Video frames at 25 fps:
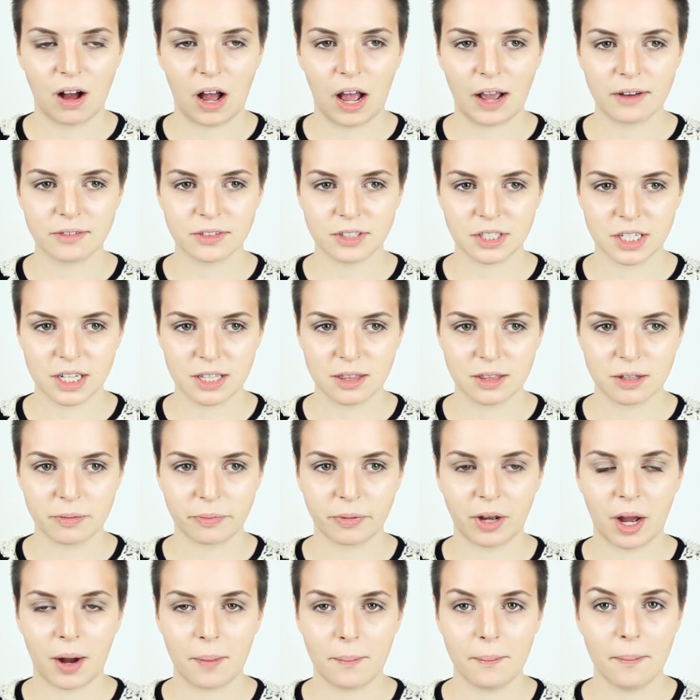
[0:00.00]
I've seen
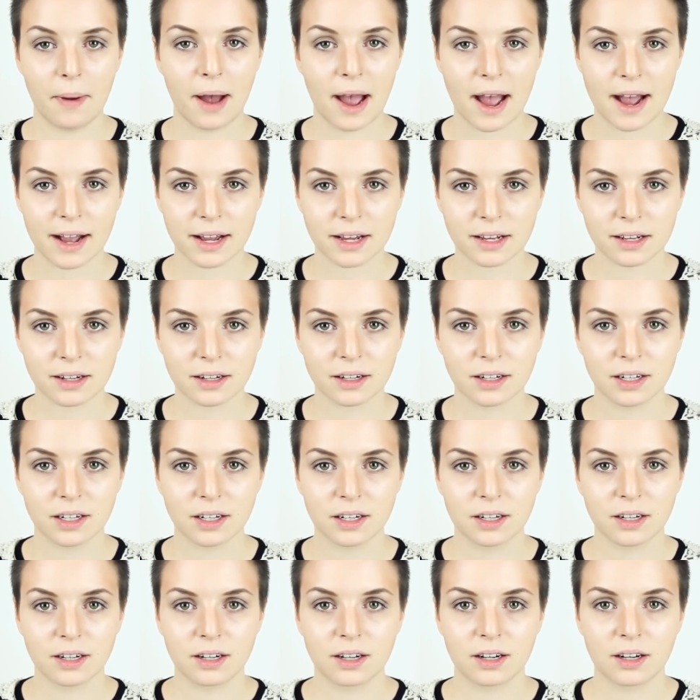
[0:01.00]
them come back
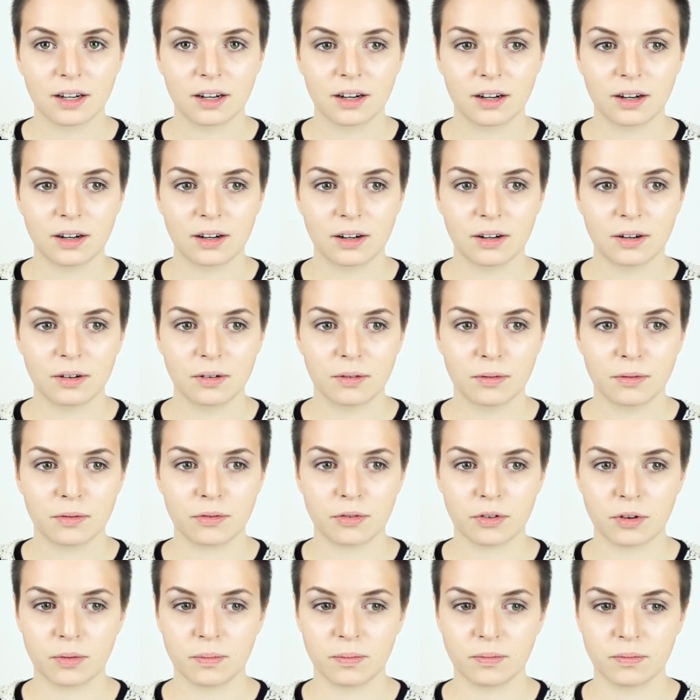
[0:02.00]

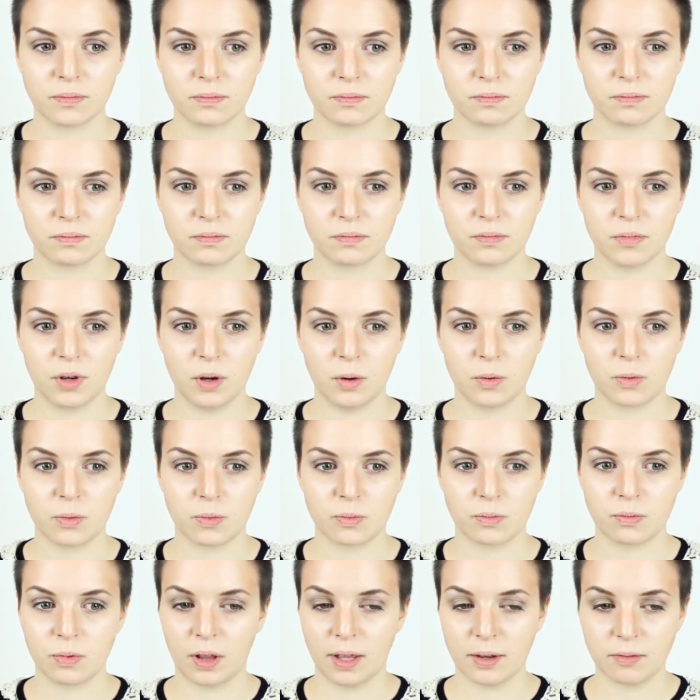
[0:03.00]
from
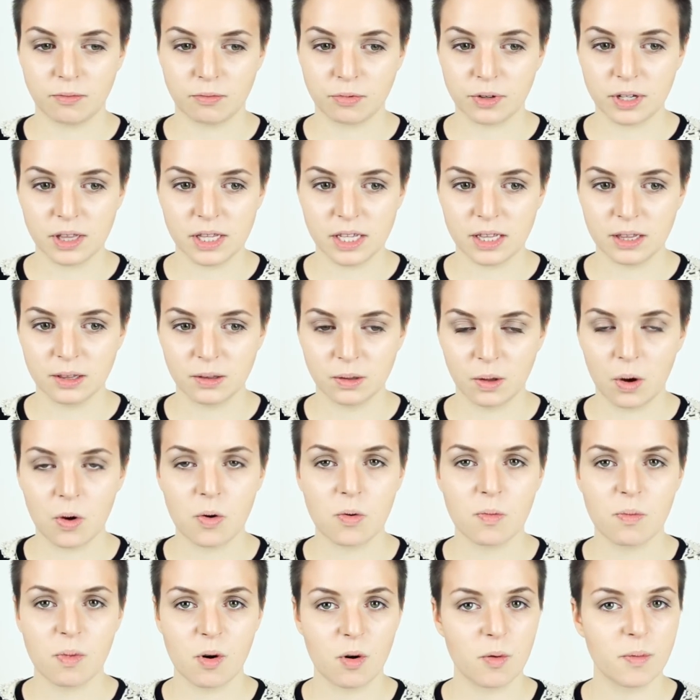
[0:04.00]
like really low
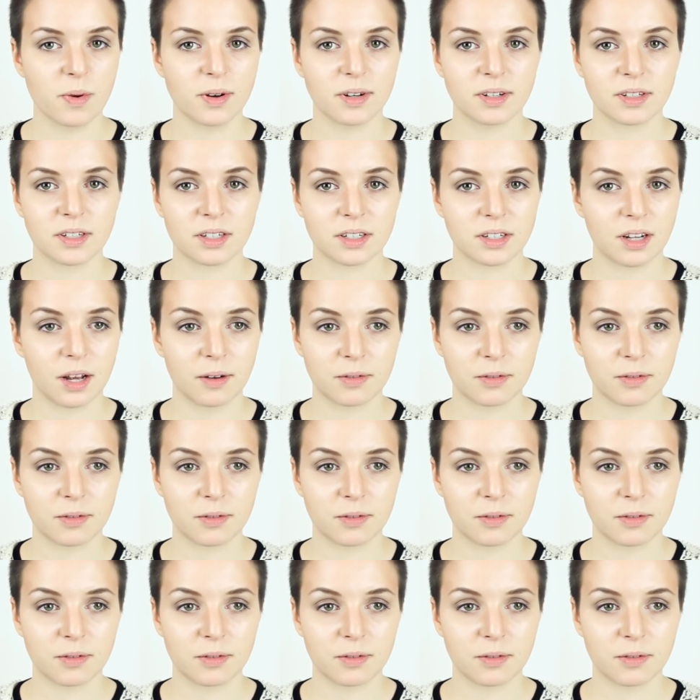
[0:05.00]
moments.